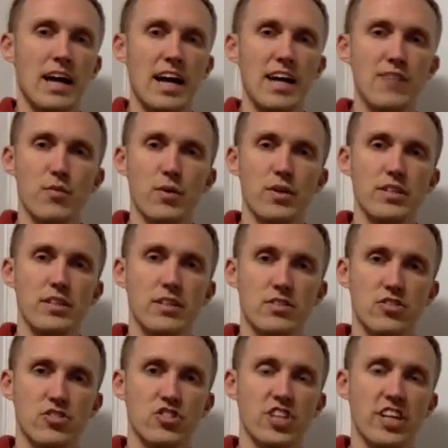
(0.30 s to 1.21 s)
Hi everyone,
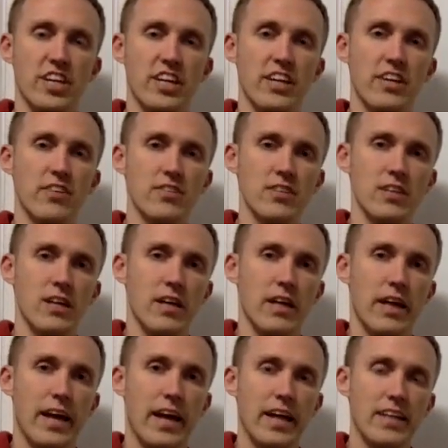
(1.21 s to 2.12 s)
Dr. J here,
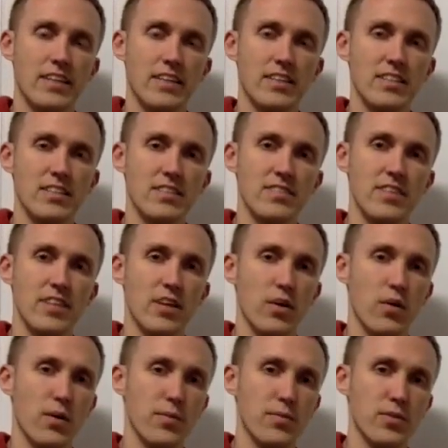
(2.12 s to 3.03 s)
and in this
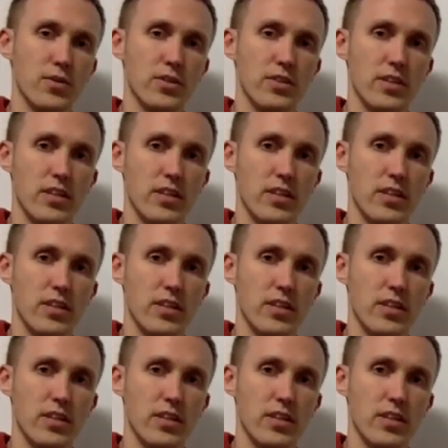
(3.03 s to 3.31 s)
video I'm going